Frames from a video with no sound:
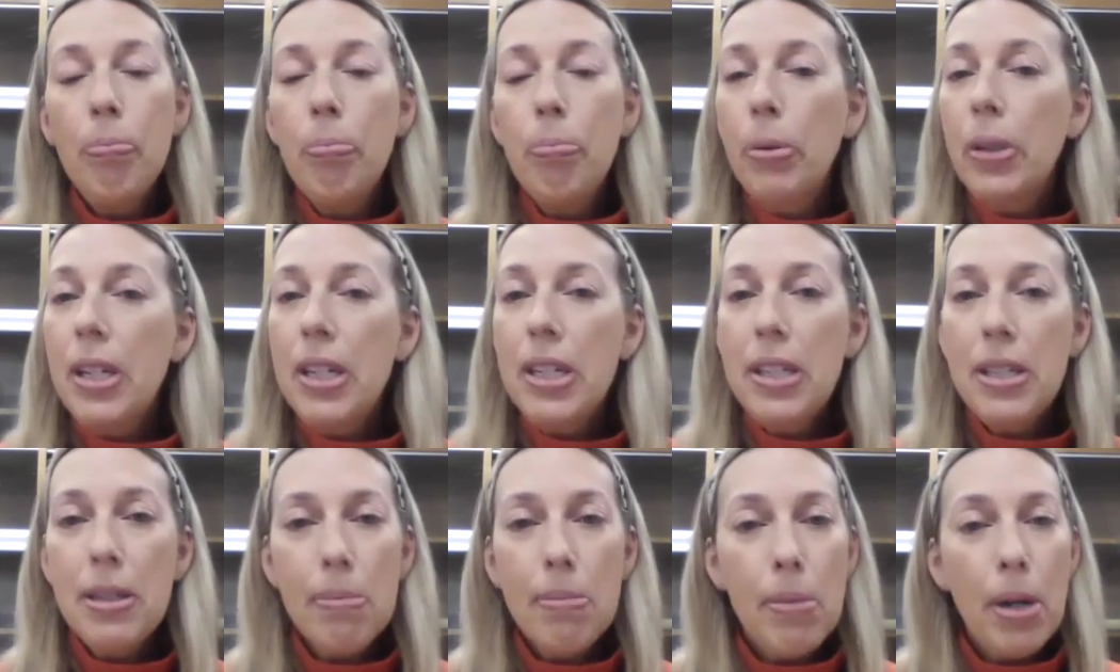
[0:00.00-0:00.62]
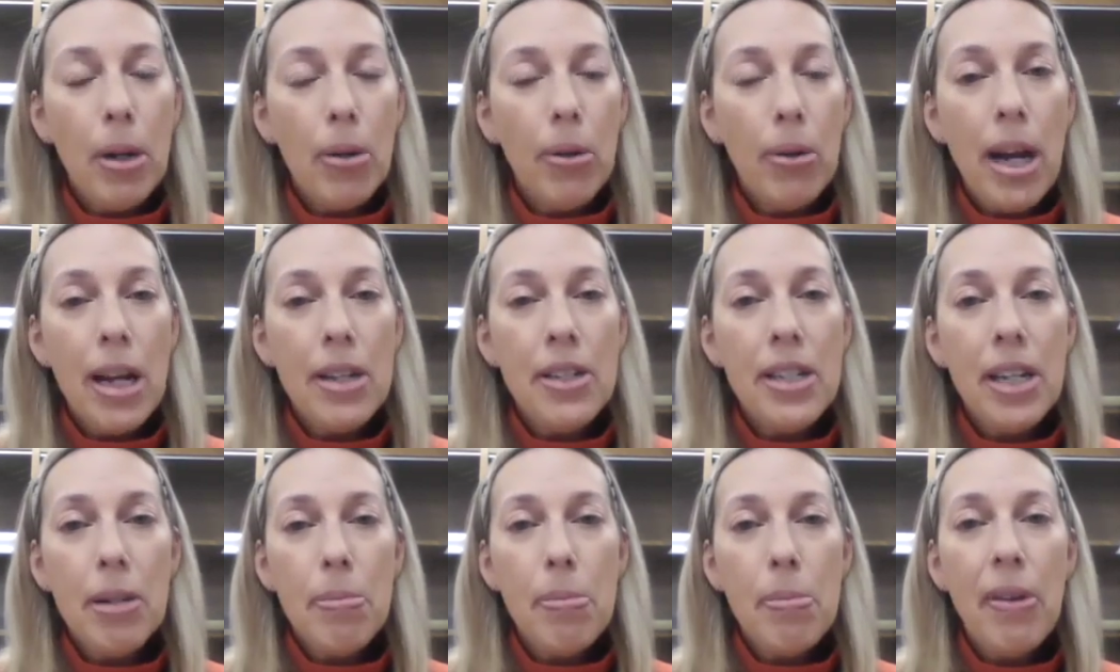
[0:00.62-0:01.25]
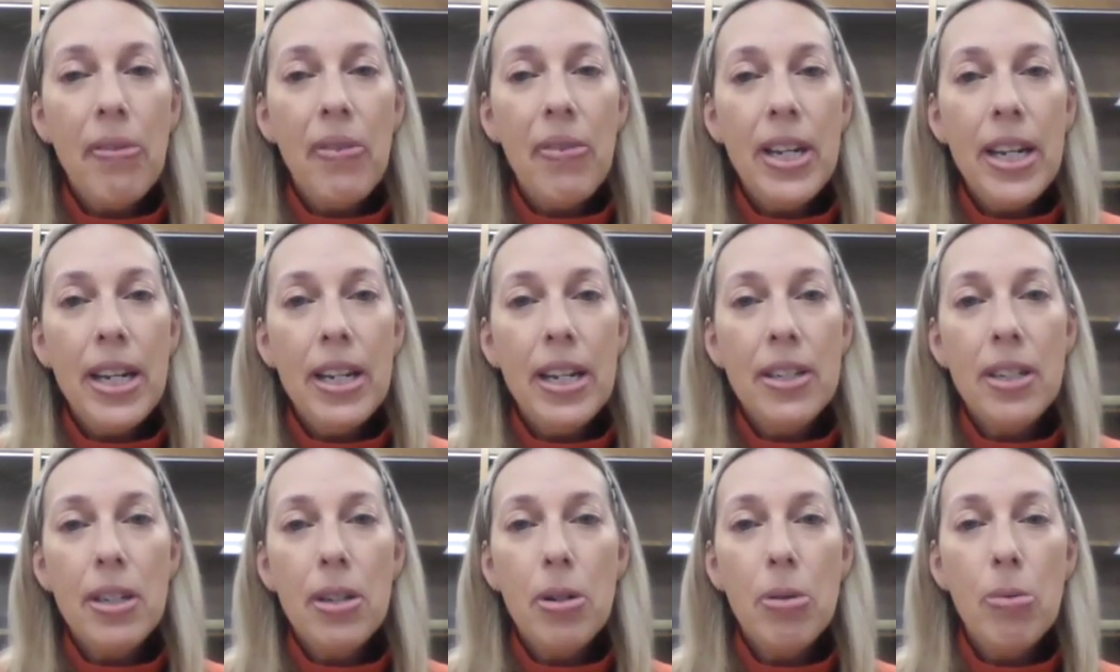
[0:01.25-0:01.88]
Please, contact me if you
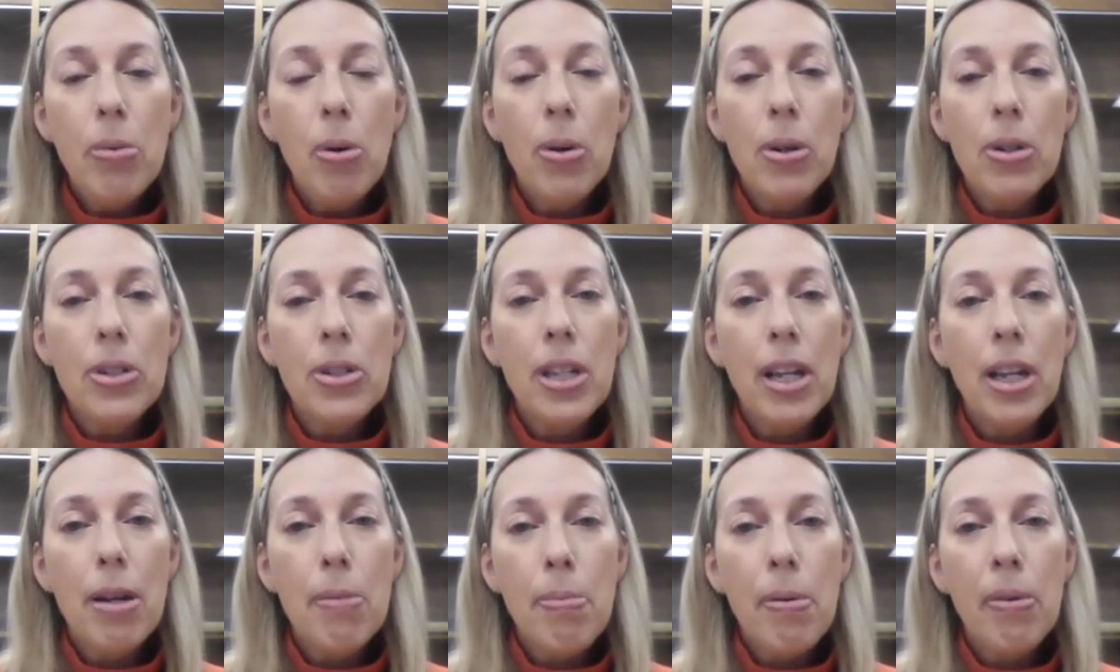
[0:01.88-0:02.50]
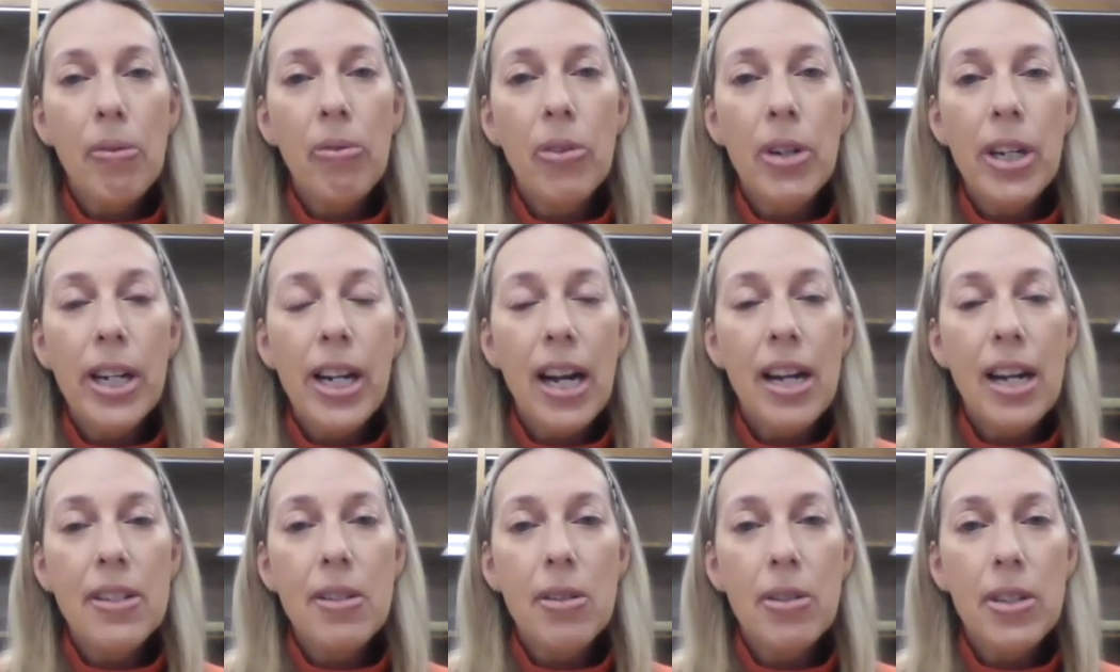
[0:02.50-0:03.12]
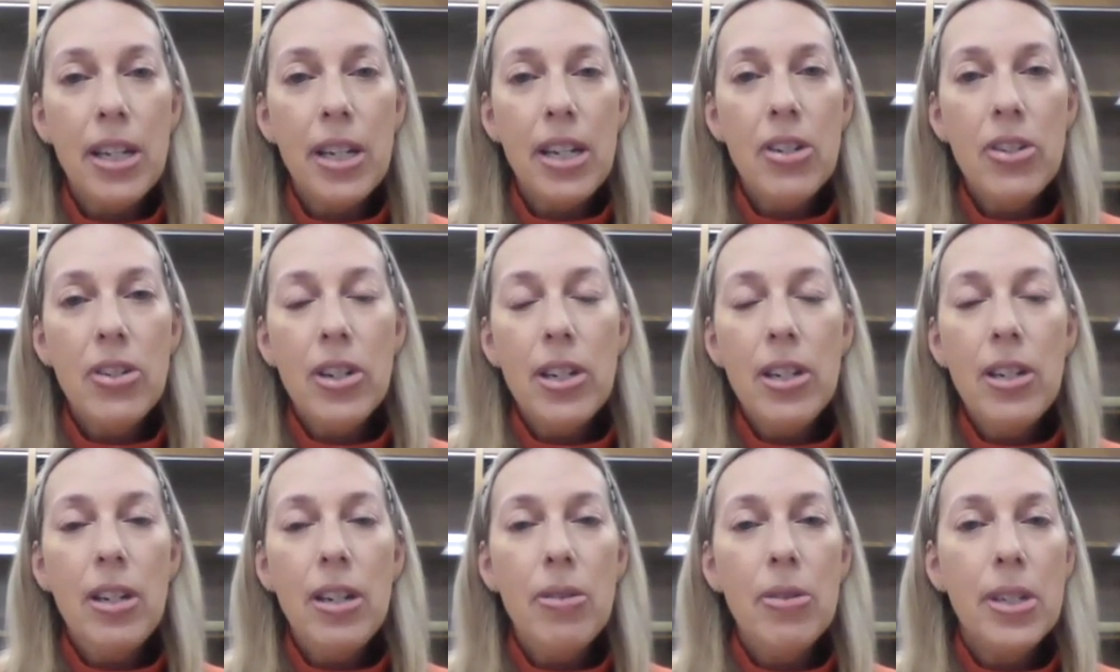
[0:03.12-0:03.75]
need to, or set up a free
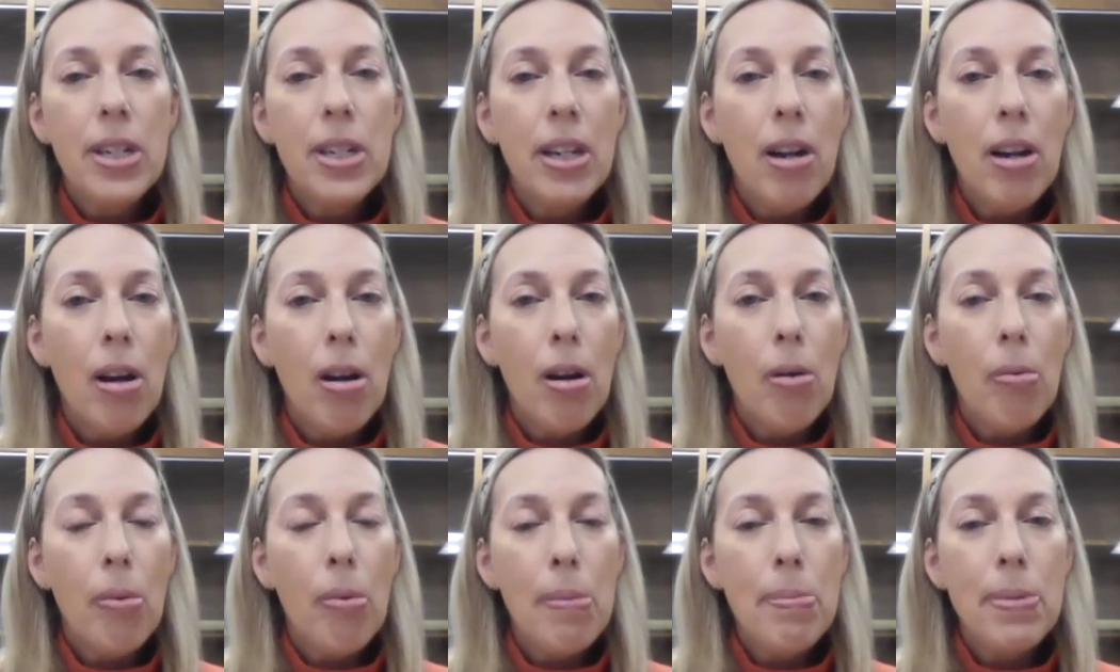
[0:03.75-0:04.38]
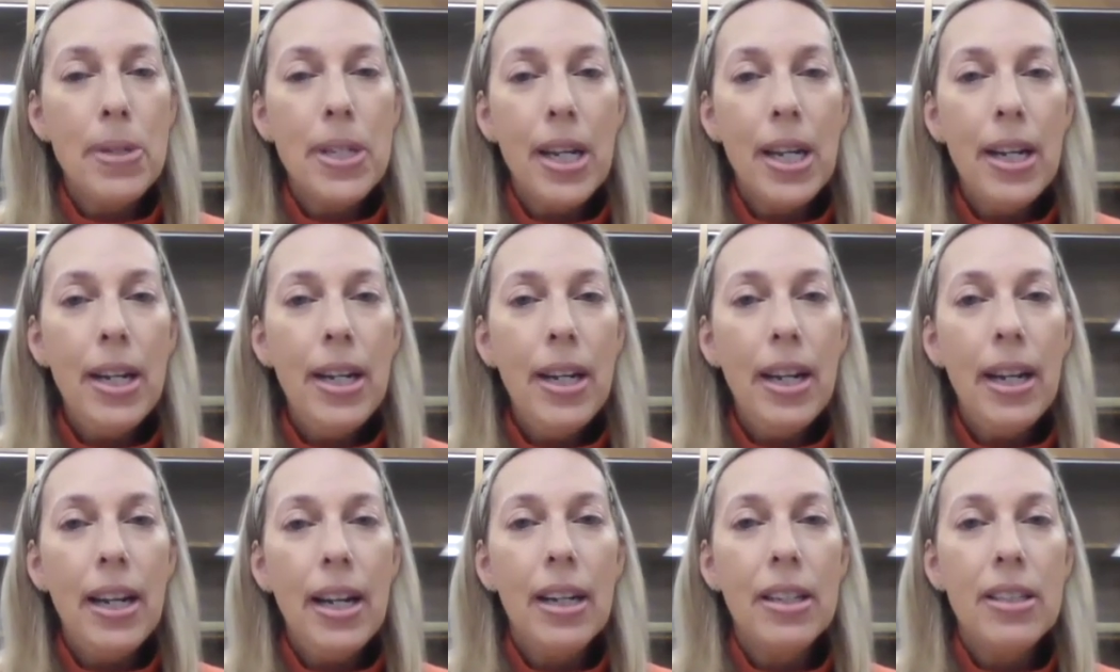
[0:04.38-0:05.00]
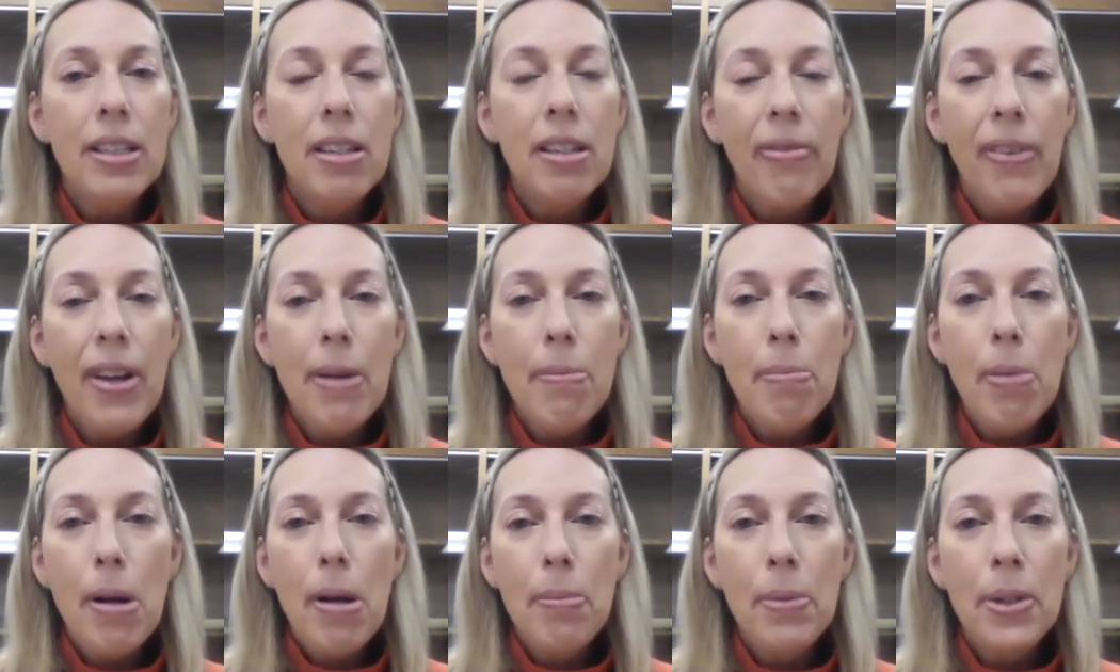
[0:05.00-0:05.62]
consultation using our website at
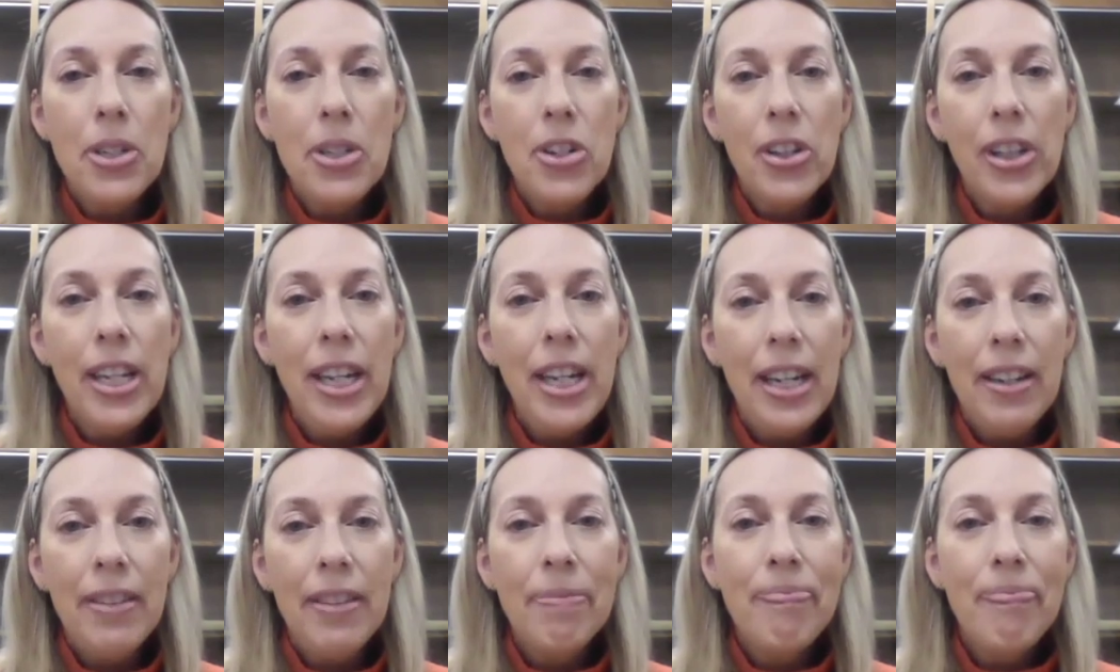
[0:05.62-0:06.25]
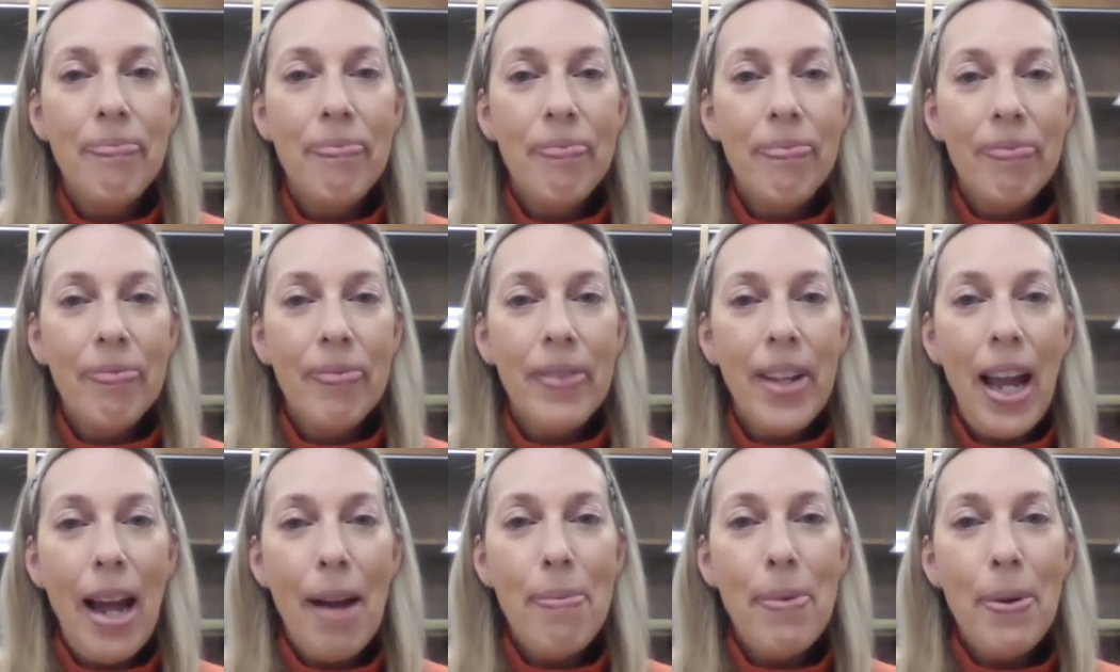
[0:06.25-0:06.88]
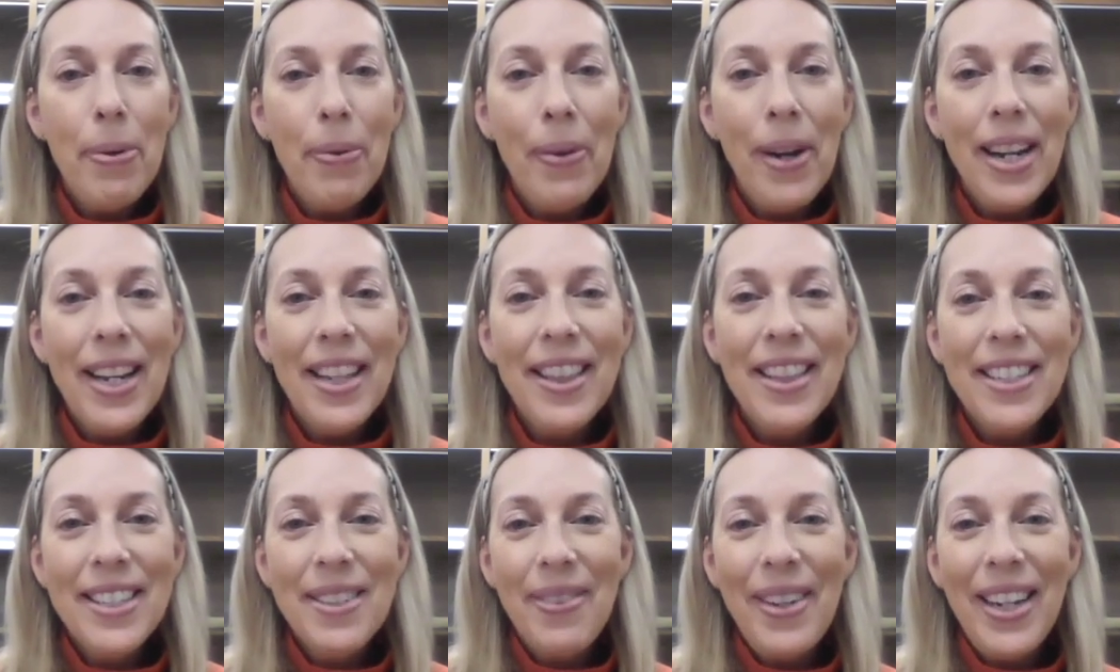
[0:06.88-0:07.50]
Defend Publish Lead. Happy
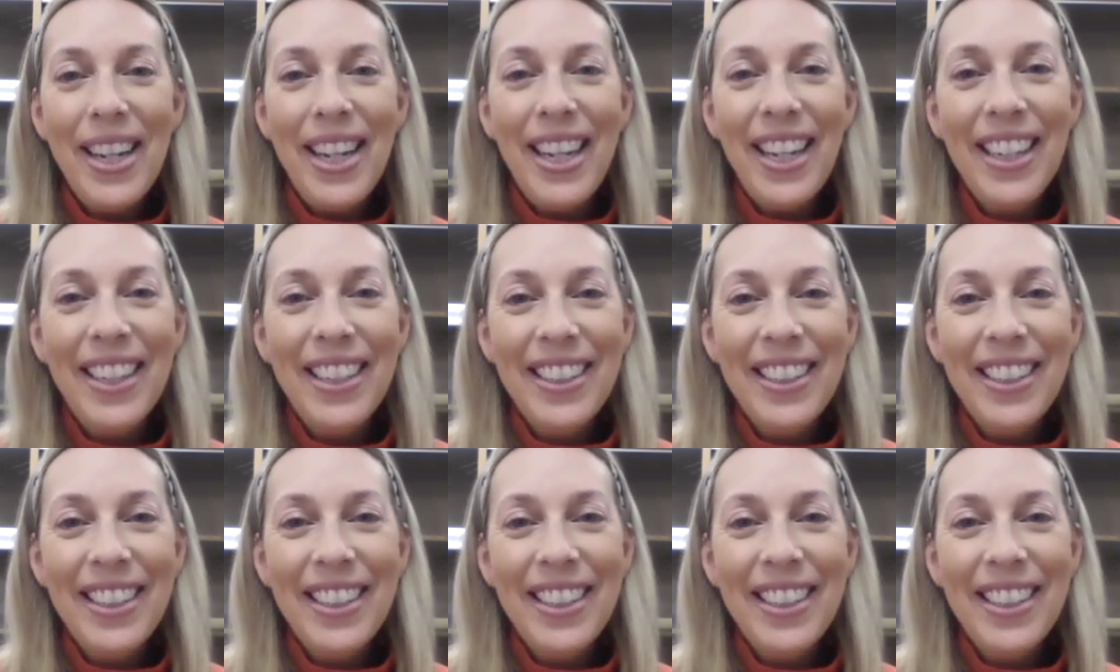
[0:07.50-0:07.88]
writing this week.